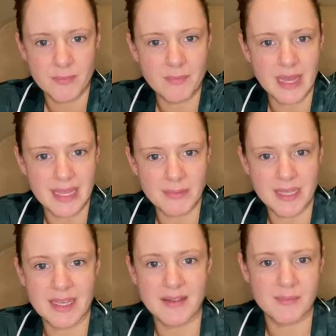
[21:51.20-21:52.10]

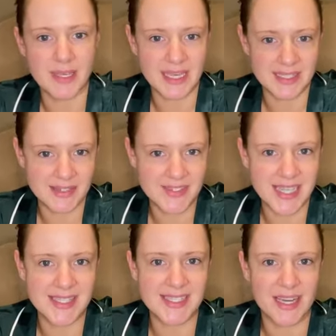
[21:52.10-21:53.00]
Maybe kids have
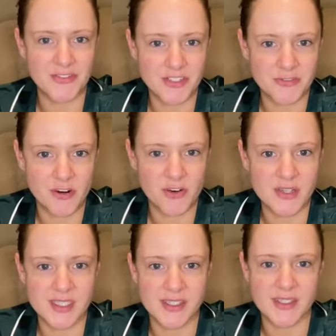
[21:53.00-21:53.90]
said stuff to
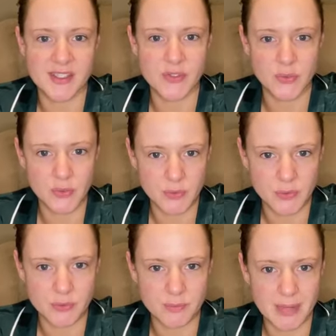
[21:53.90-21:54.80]
Forrest at
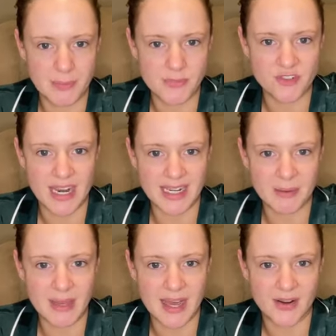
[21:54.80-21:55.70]
school. Mum's chatting
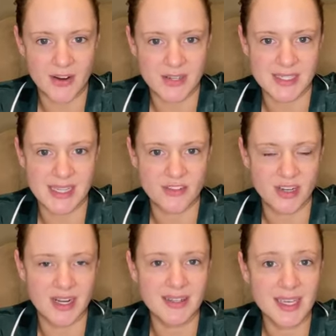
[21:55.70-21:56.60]
about her,
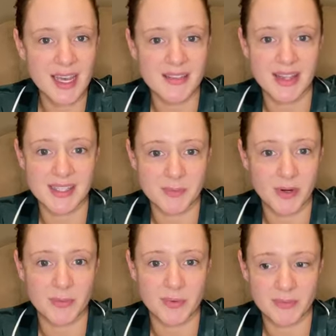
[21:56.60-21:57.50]
etc. Yeah, that's
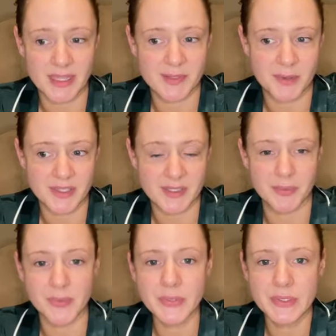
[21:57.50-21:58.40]

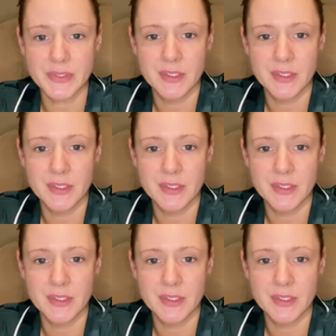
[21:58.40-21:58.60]
possible.